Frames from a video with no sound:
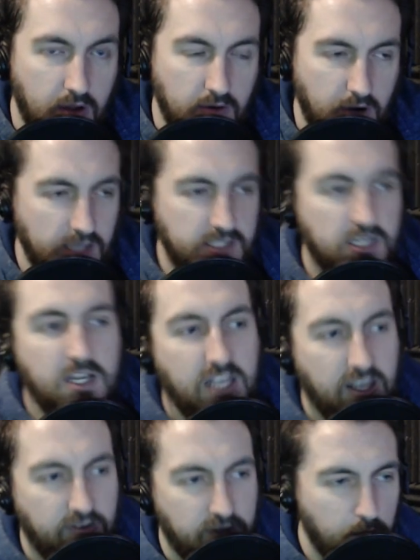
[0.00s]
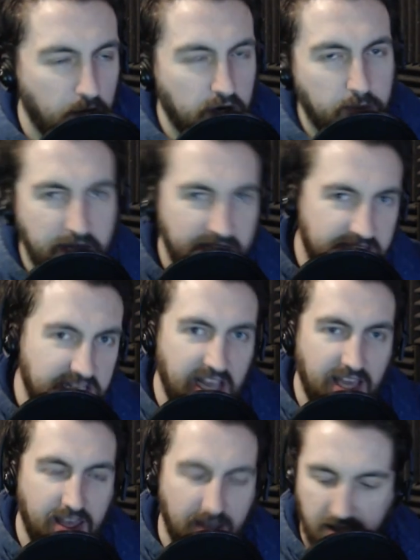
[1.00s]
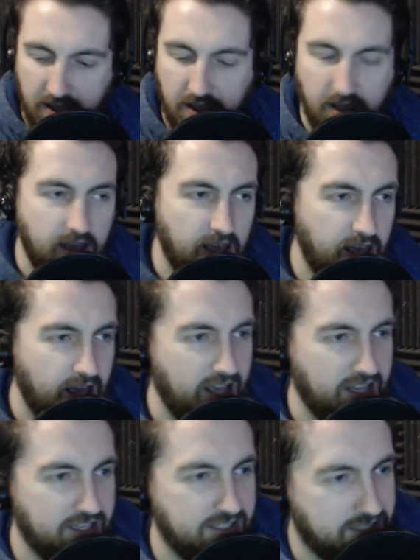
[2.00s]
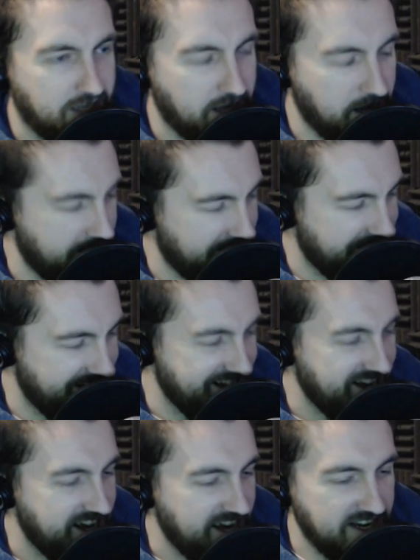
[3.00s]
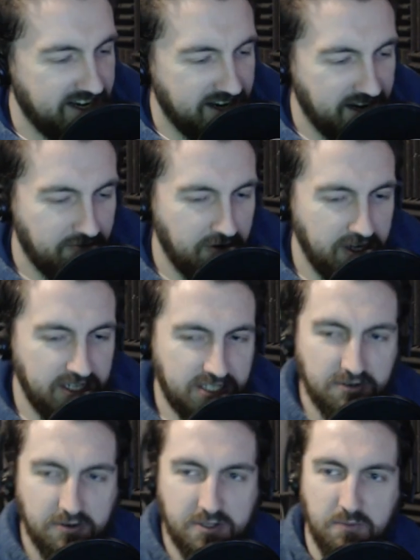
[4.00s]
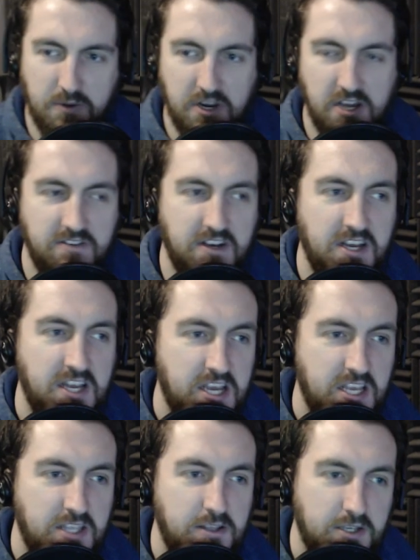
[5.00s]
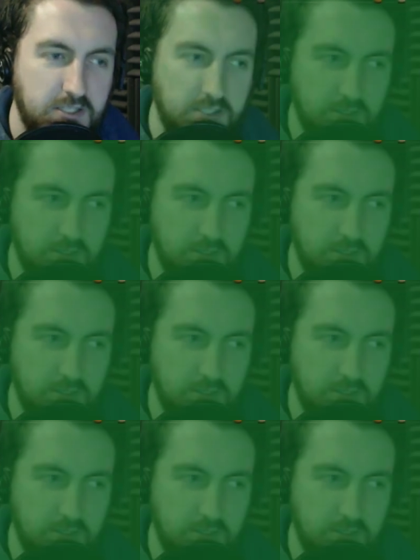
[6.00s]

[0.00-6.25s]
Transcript: Right, if you want to be a dick and uh, and and really screw someone over, you can